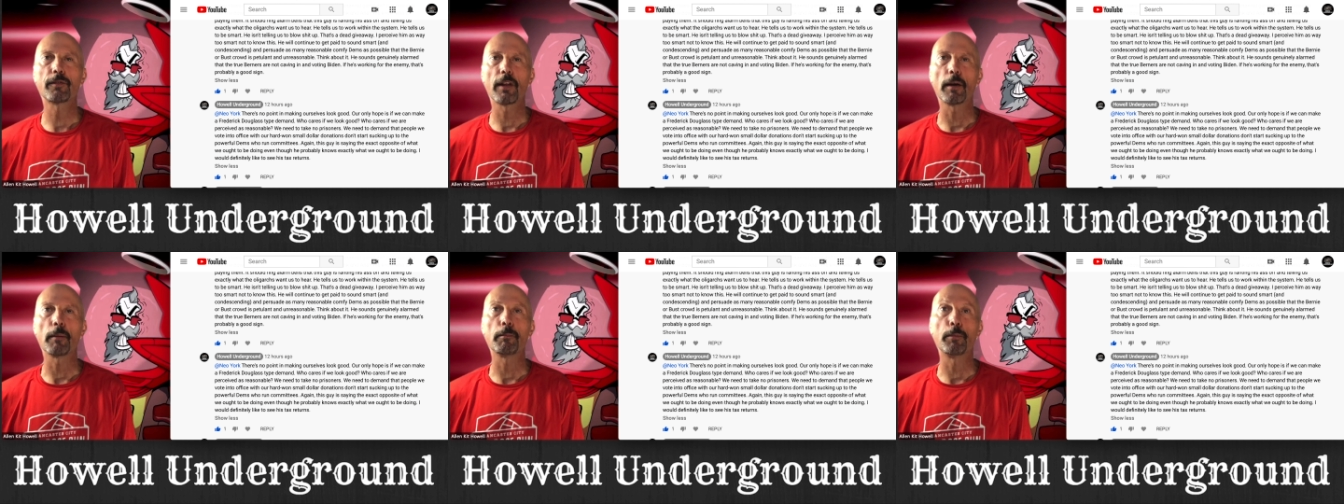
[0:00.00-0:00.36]

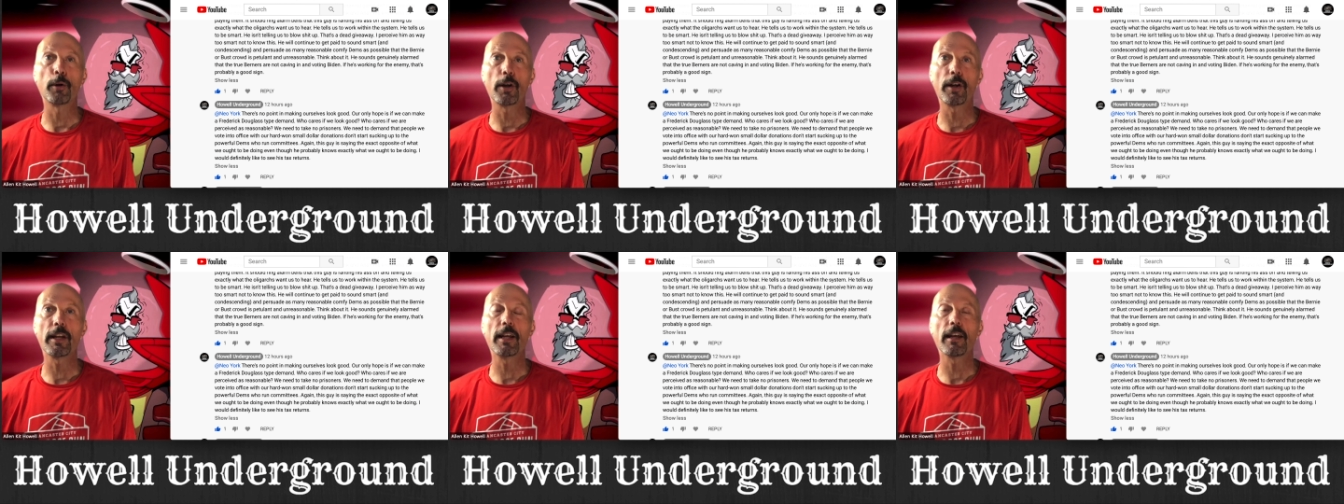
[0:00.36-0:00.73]
that
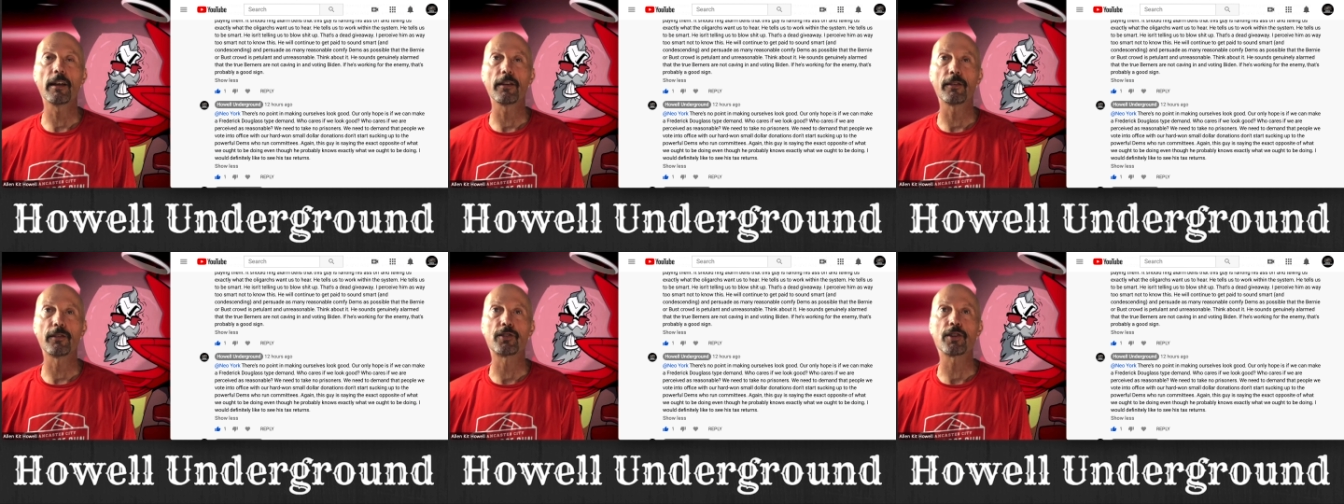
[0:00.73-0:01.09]
Bernie
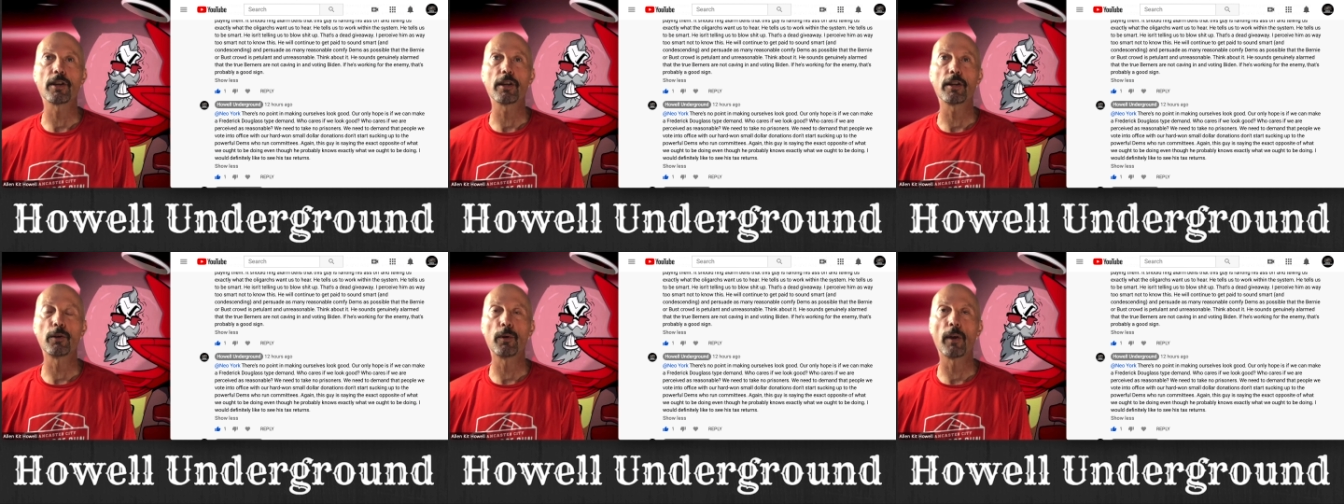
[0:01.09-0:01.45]
has
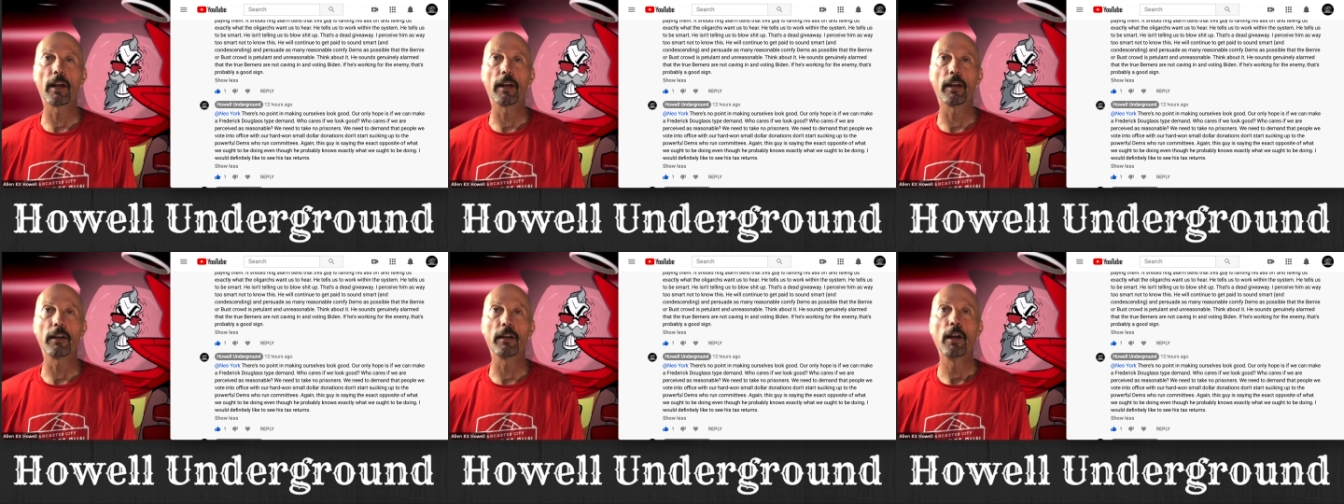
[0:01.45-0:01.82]

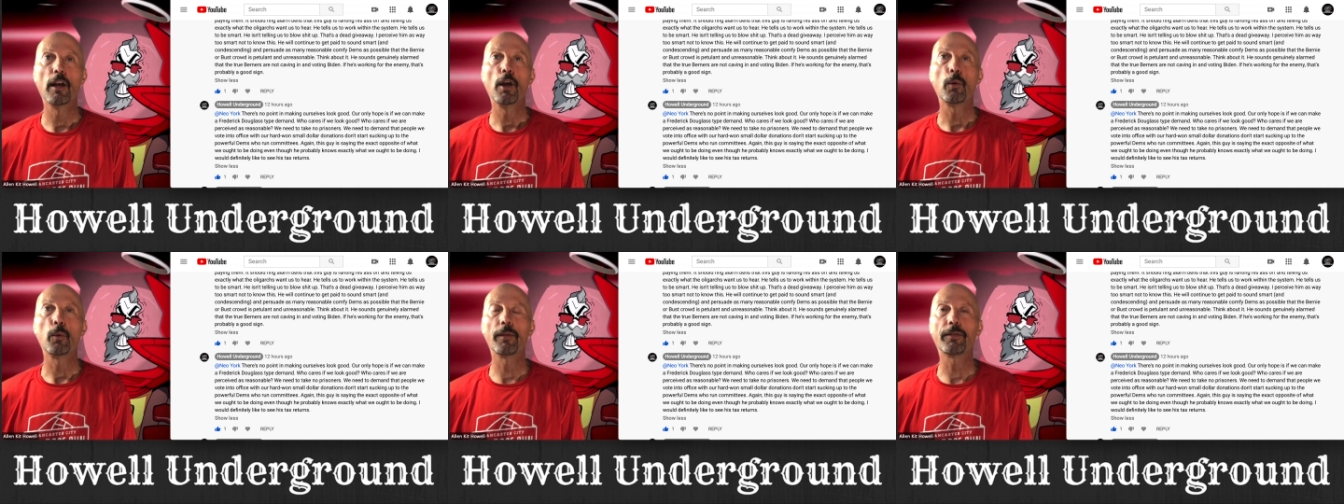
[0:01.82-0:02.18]
generated
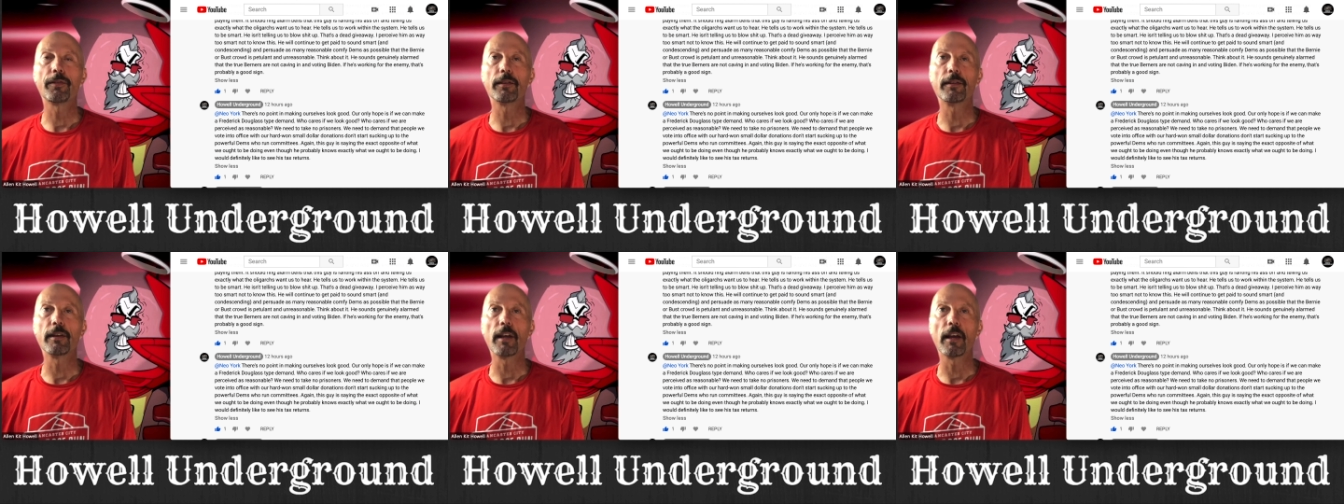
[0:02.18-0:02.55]
with the
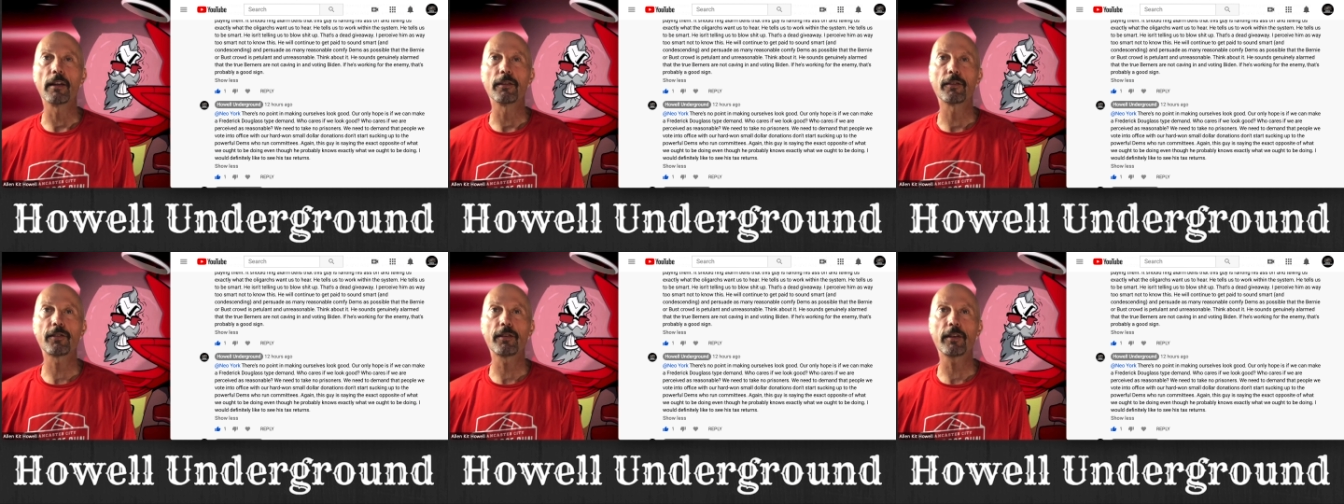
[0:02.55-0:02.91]

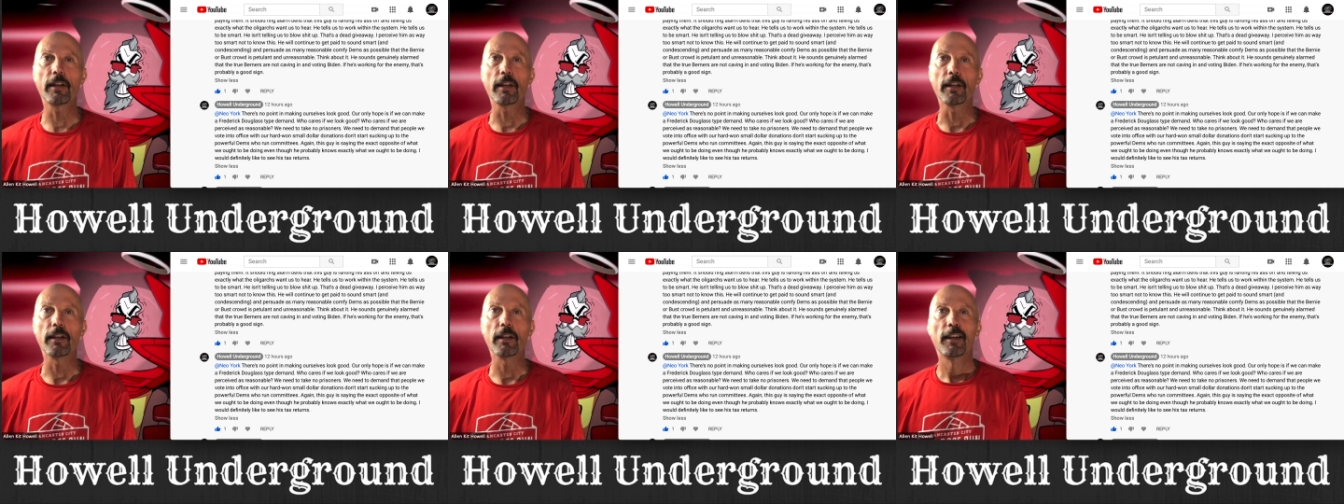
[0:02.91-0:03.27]

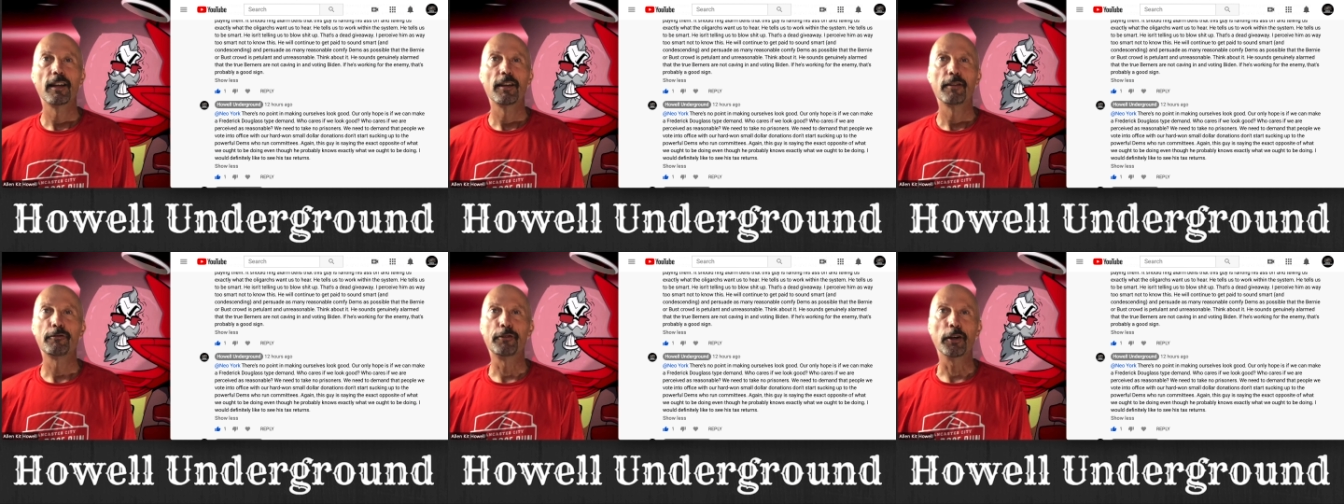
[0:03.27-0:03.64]
DNC.
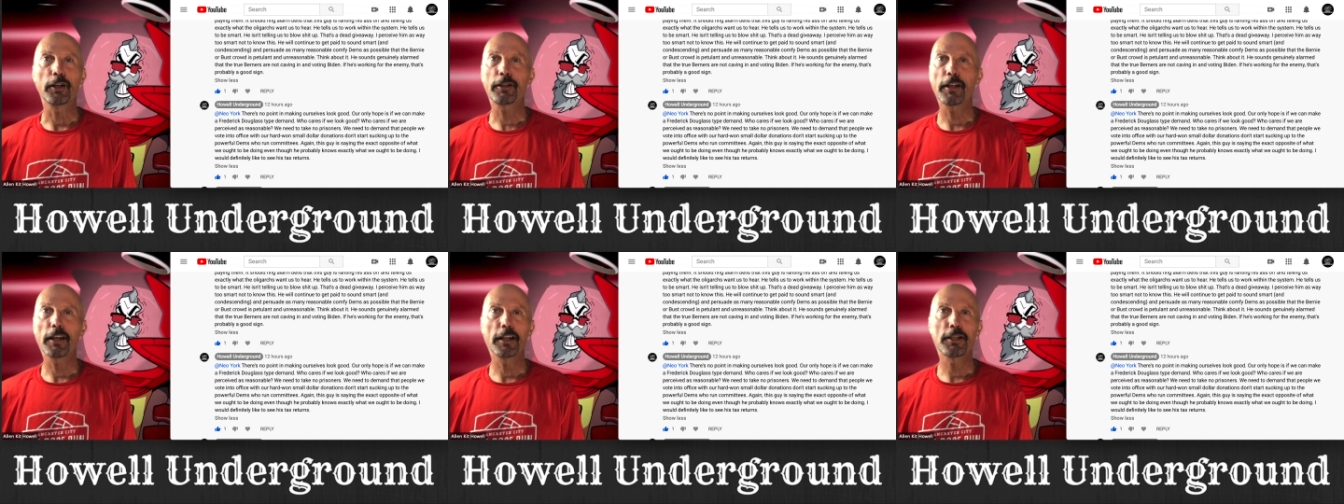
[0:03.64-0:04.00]

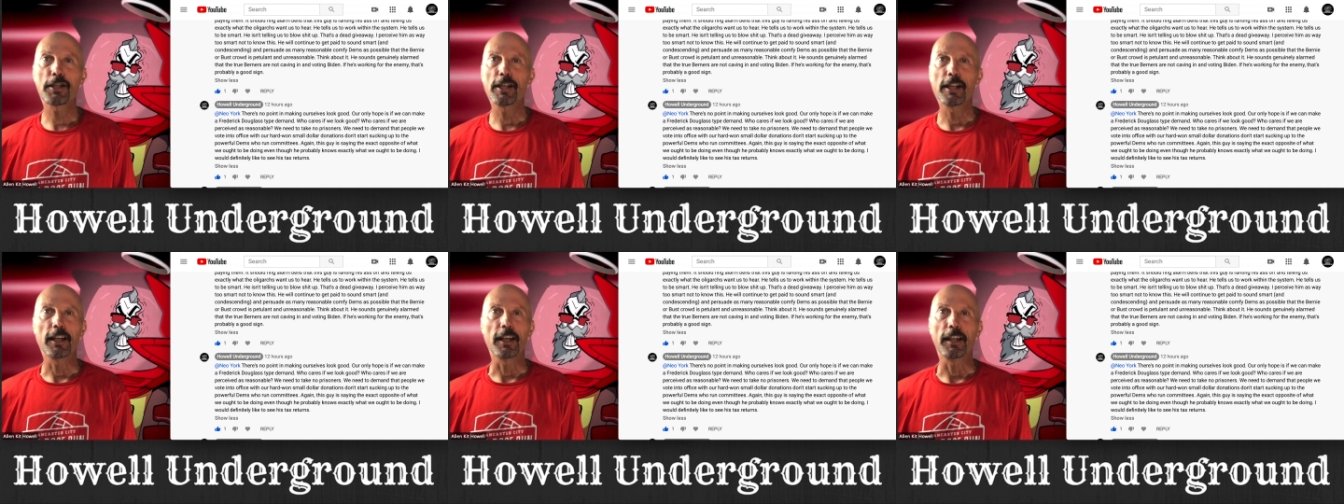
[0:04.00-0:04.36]
Fuck that
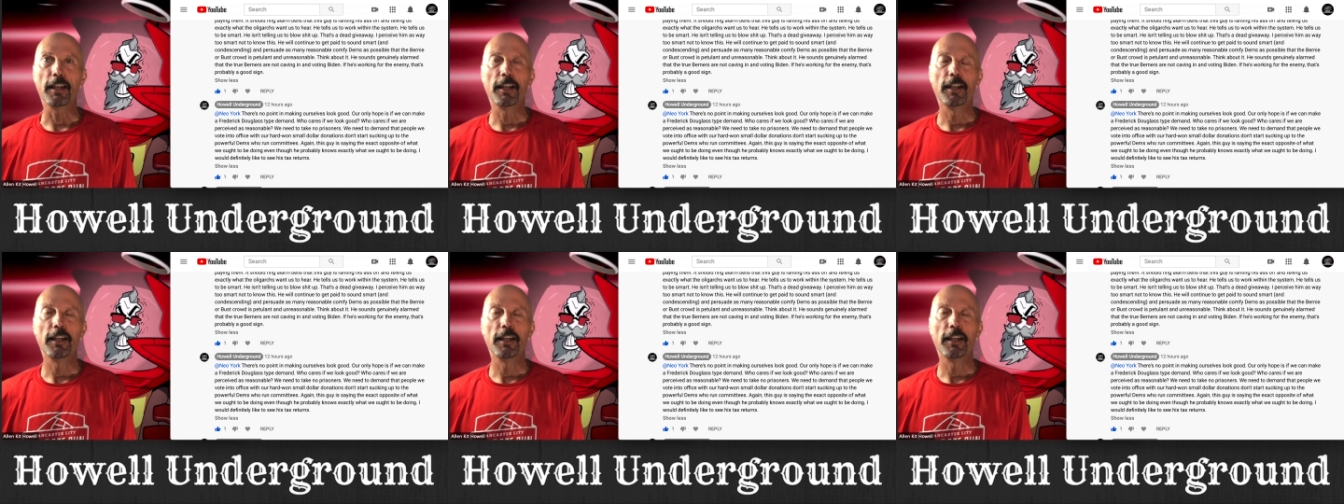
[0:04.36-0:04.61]
shit.